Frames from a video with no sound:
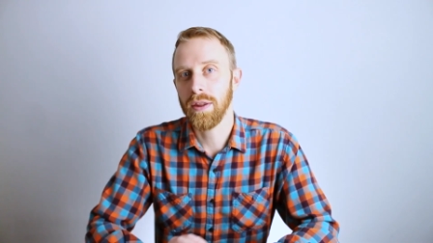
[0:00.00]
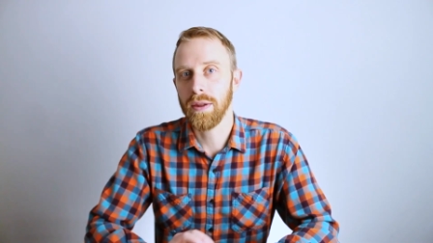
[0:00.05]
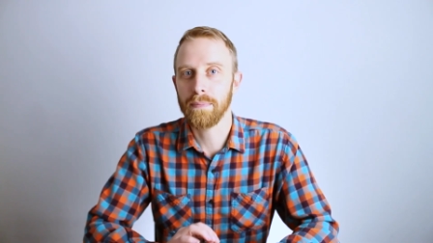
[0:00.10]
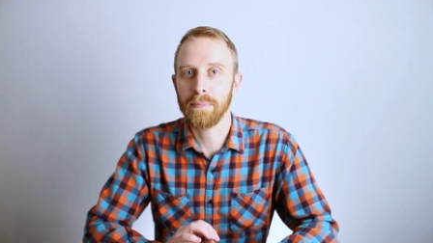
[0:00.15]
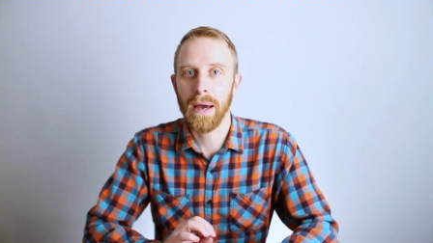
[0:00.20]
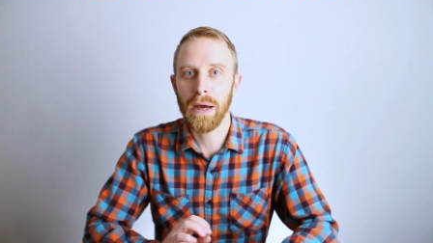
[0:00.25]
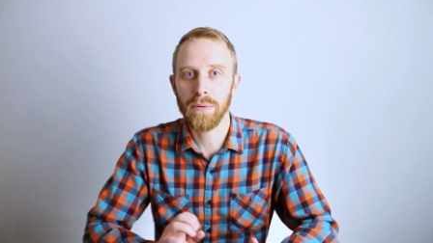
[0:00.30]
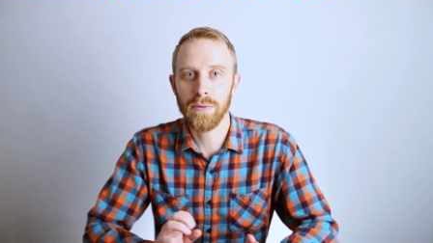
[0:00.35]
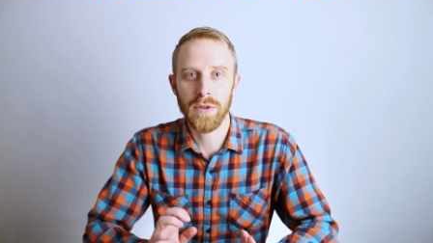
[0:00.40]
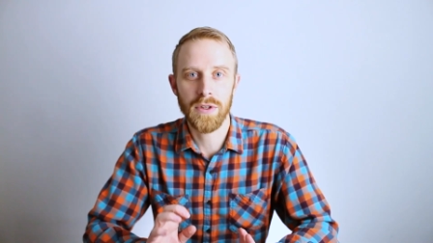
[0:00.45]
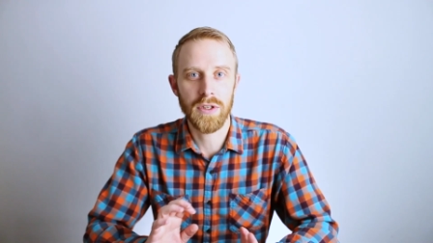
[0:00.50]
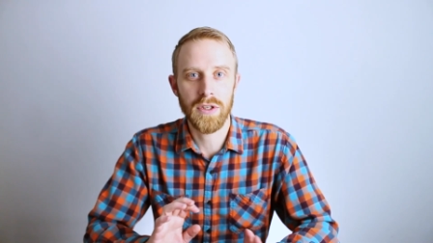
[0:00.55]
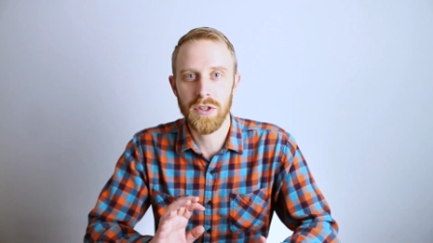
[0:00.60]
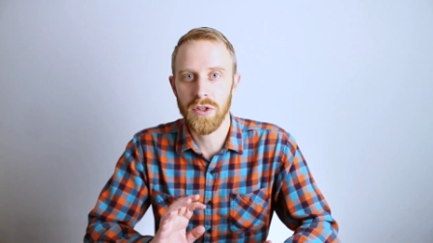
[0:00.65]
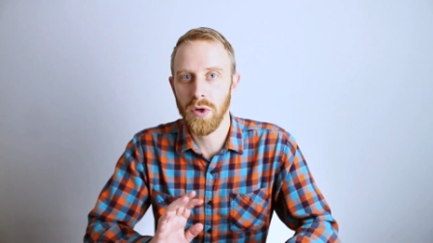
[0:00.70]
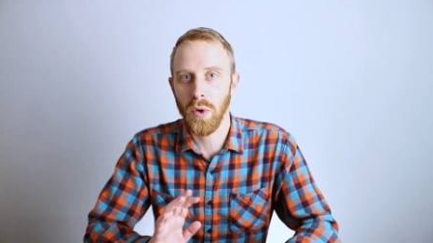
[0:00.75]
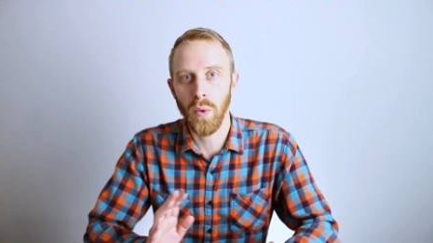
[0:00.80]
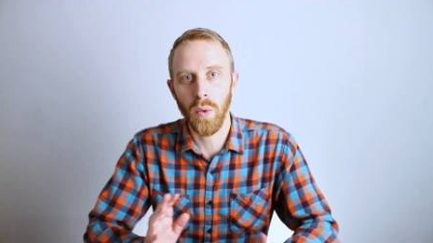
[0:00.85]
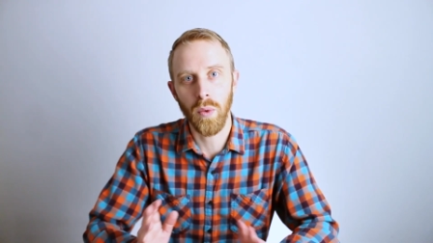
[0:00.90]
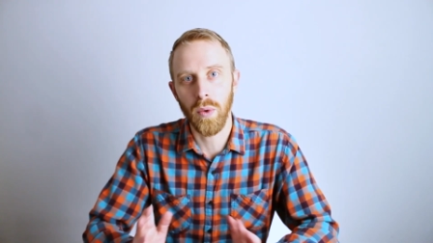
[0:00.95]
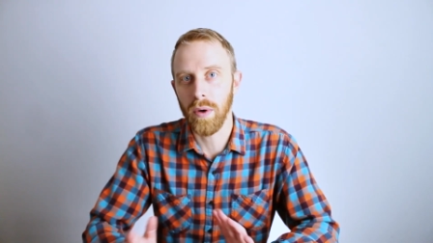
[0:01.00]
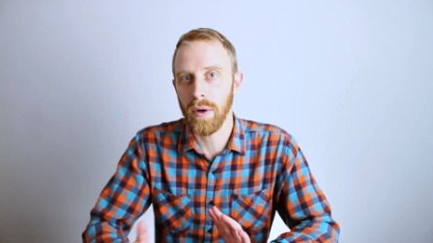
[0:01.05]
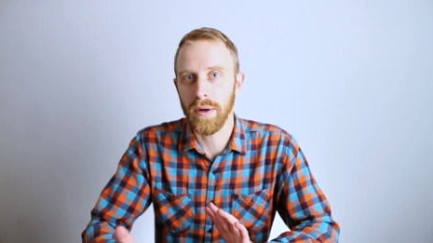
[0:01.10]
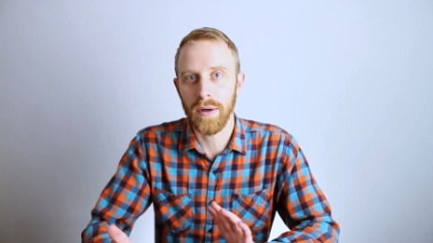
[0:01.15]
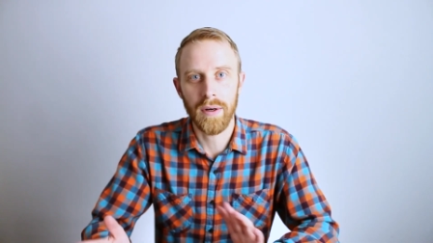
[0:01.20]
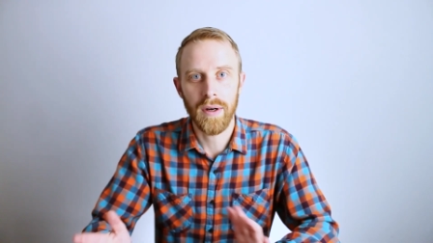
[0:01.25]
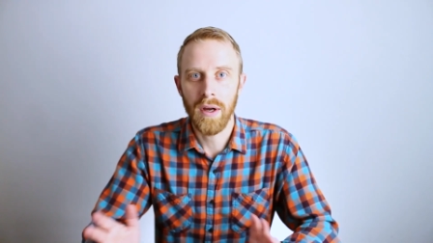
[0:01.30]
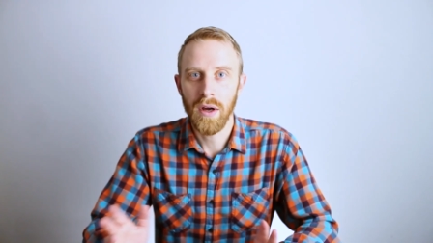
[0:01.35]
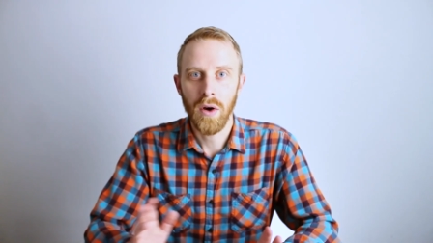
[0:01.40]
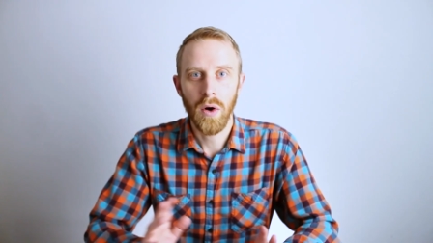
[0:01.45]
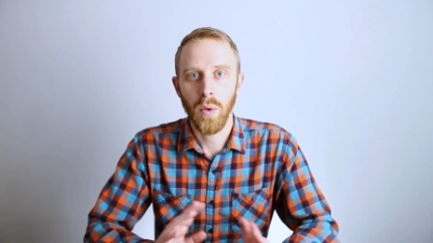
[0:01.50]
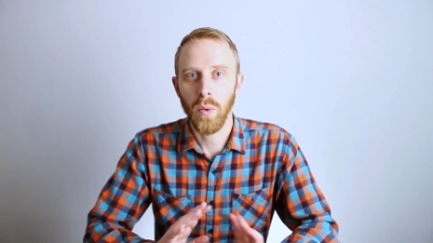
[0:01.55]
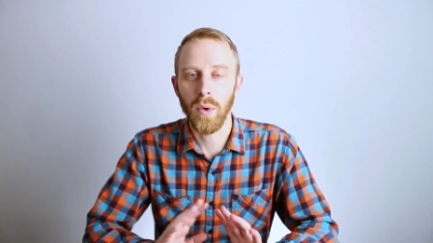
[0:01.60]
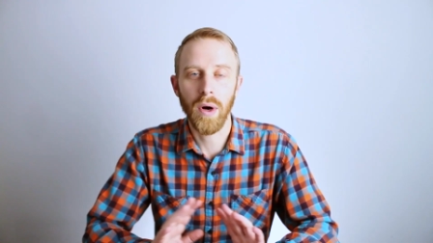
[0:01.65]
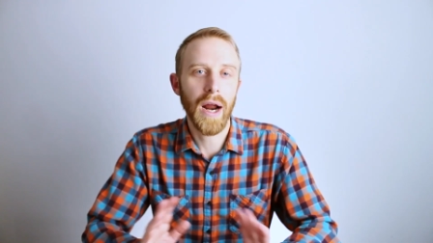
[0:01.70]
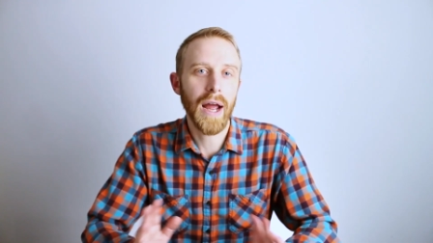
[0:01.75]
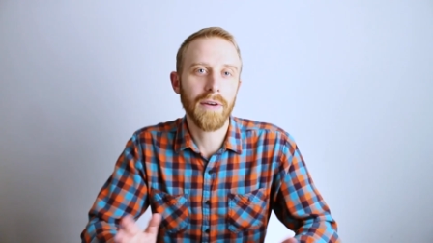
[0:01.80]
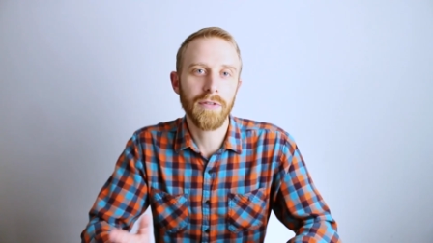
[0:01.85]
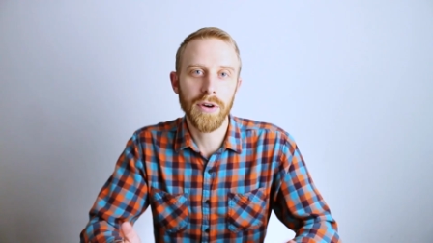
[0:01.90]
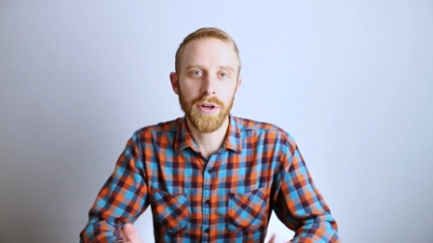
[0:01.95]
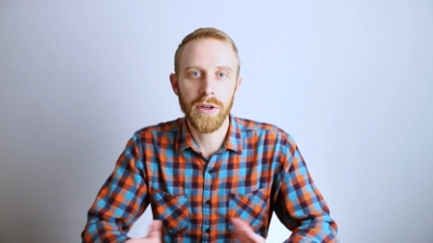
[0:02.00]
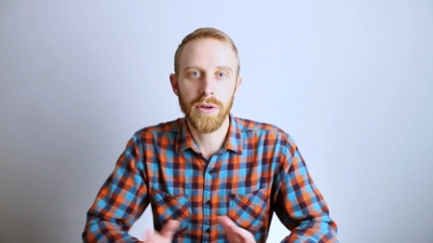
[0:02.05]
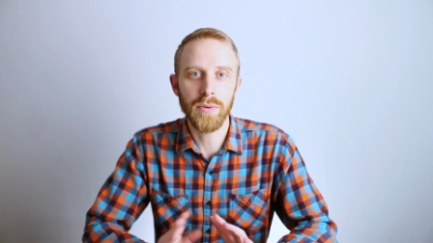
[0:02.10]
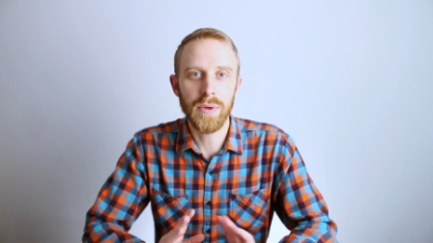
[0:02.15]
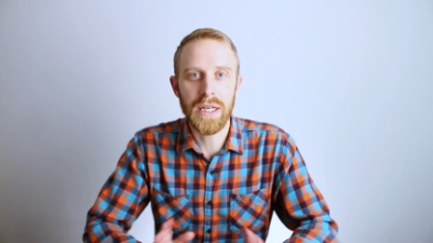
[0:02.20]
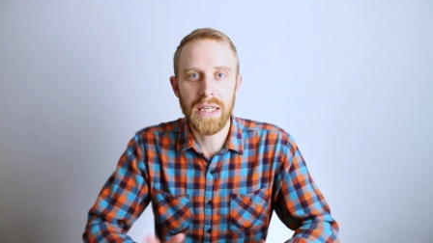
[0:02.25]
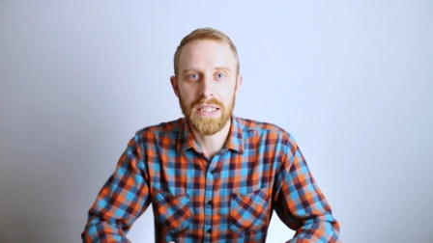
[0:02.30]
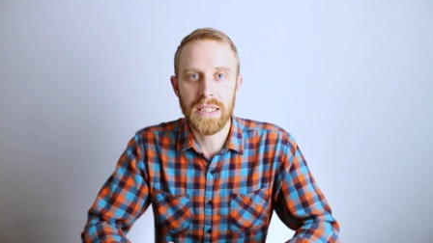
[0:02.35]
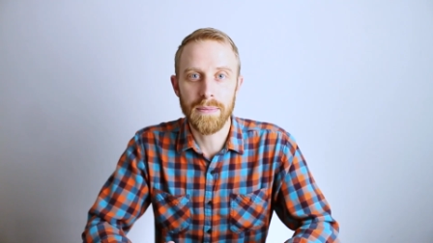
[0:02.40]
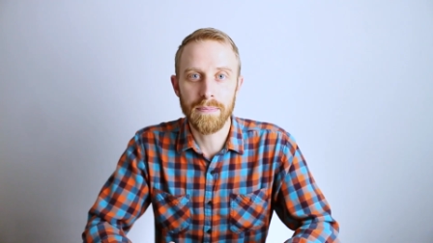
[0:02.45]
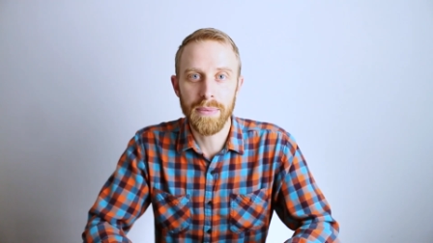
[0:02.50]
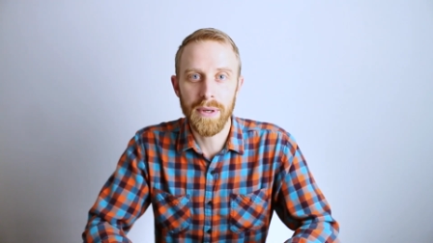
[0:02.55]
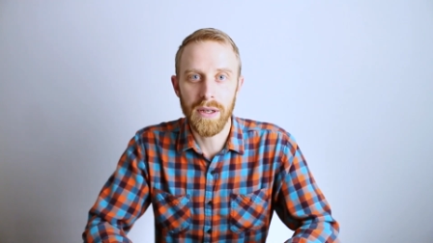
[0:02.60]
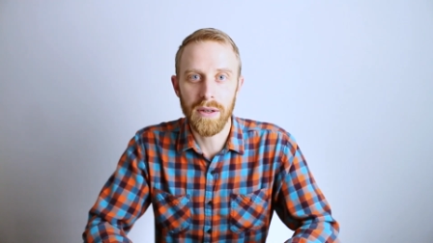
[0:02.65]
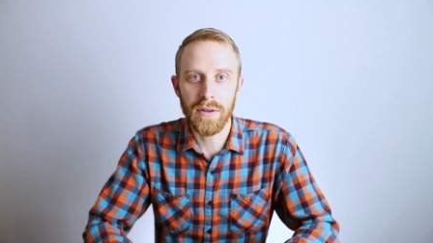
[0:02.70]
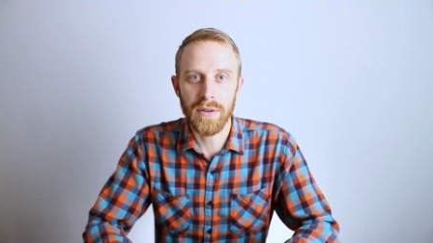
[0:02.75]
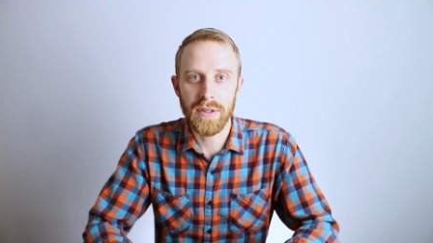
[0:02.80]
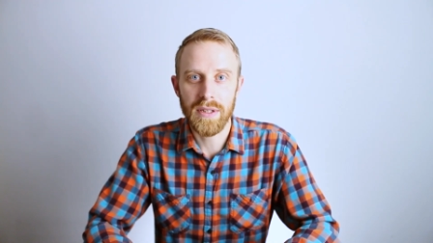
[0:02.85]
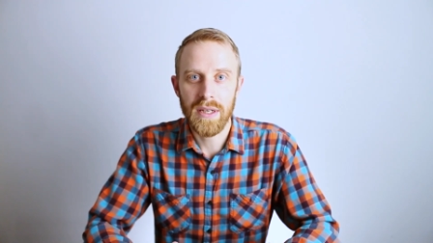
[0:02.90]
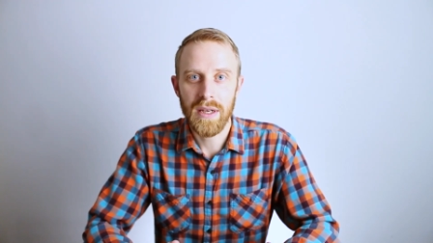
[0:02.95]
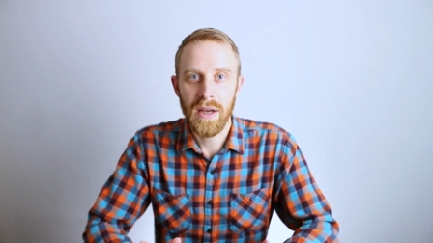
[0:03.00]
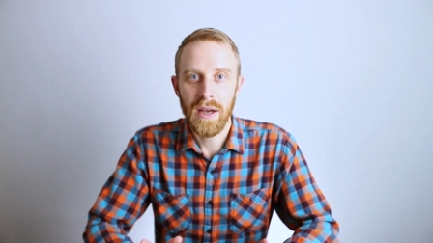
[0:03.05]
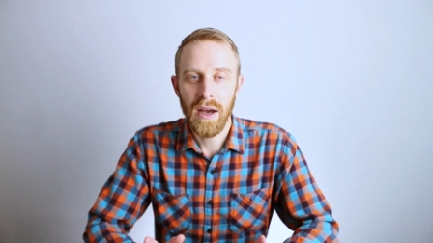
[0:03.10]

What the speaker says: the mountains or wherever you need to build?